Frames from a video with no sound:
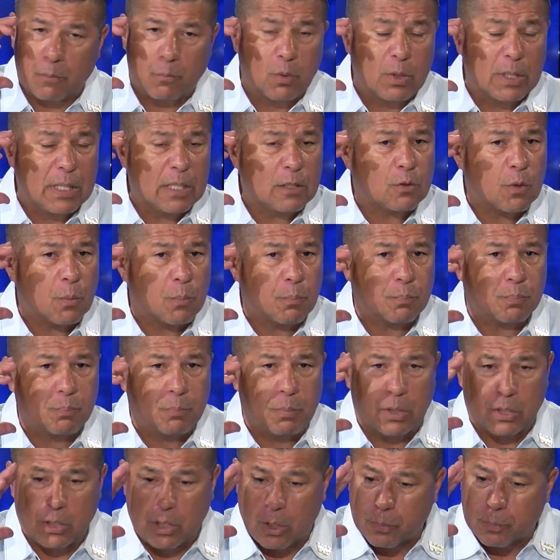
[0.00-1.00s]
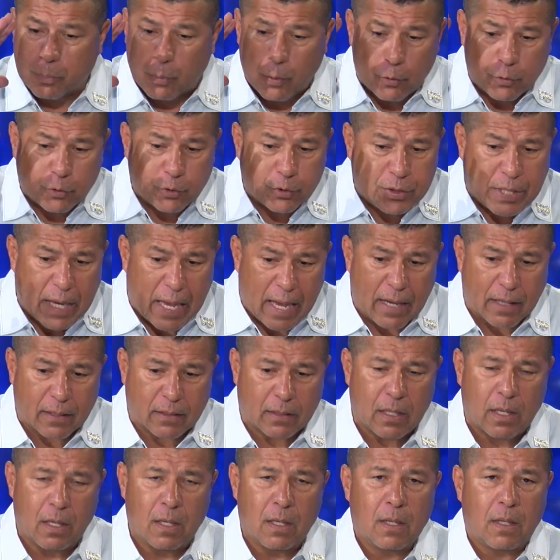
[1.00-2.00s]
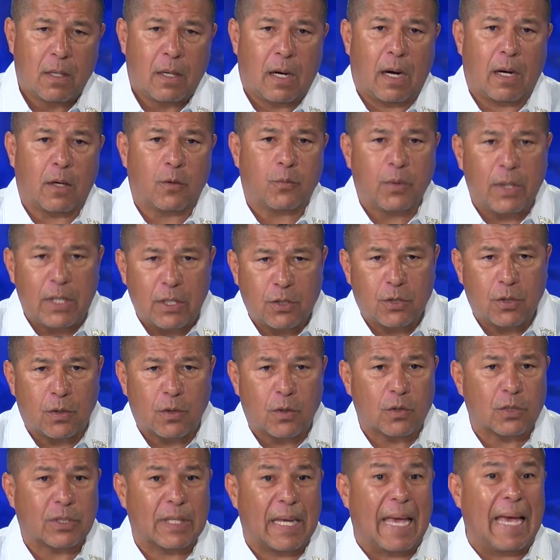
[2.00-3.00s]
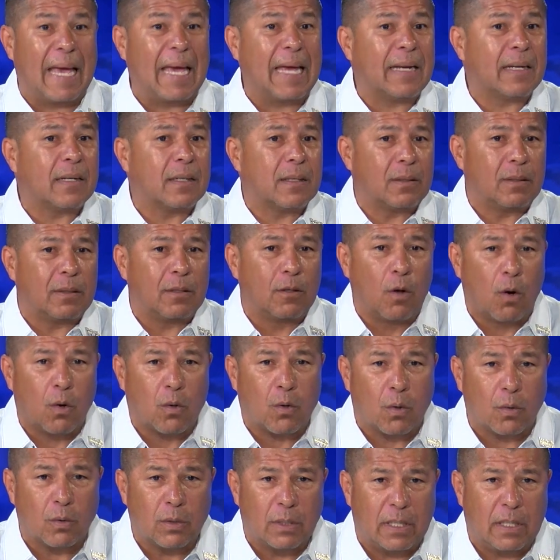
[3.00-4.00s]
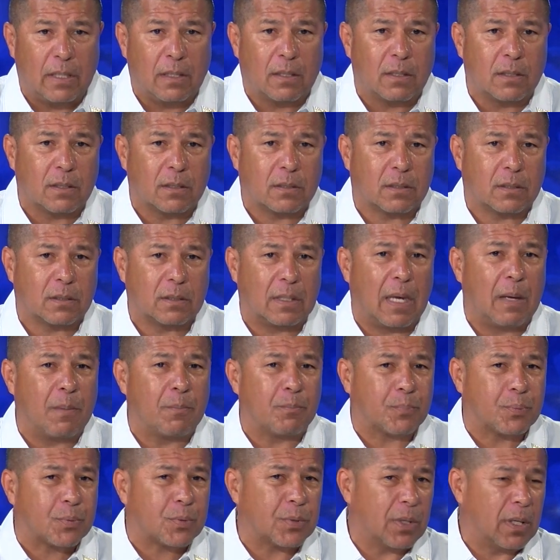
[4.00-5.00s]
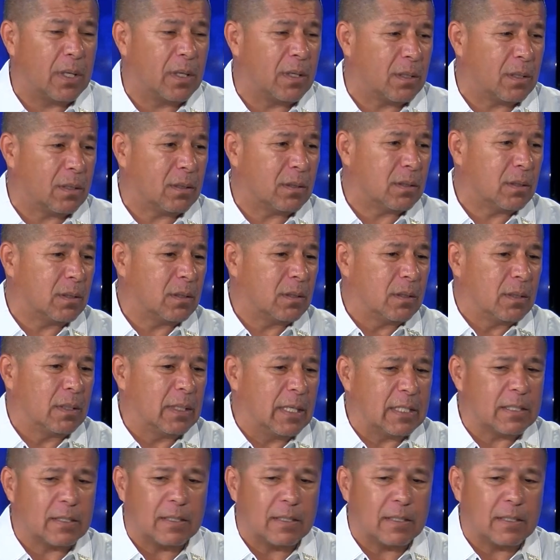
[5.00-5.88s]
We need to we need to protect our regionals and local leaders yes. in prayer. Yes.